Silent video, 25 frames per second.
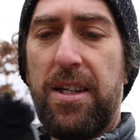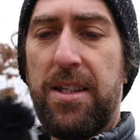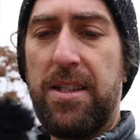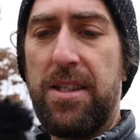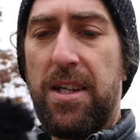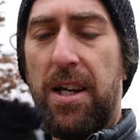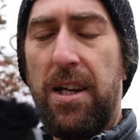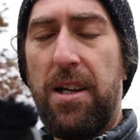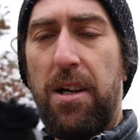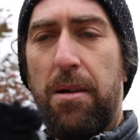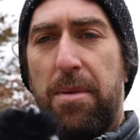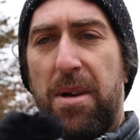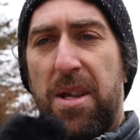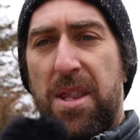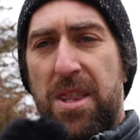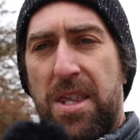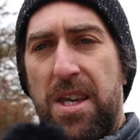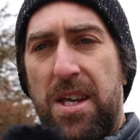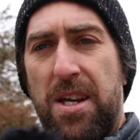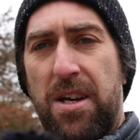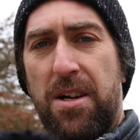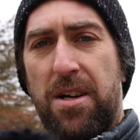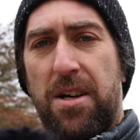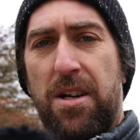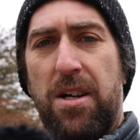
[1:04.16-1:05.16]
is a little bit
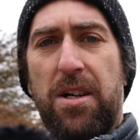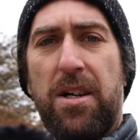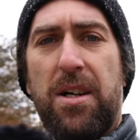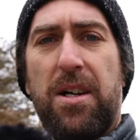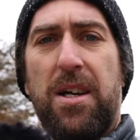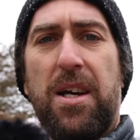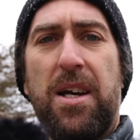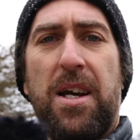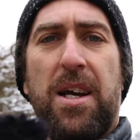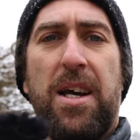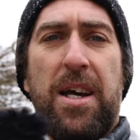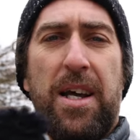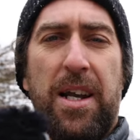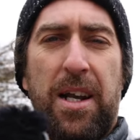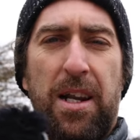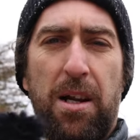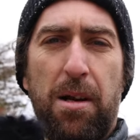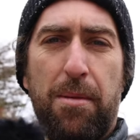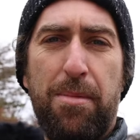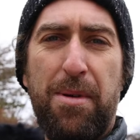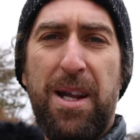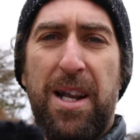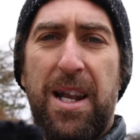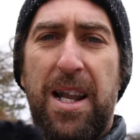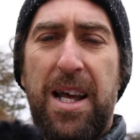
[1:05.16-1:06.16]
thinner and a
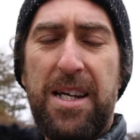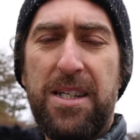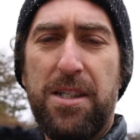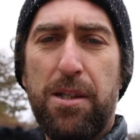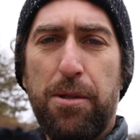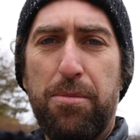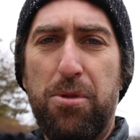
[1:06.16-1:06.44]
little bit less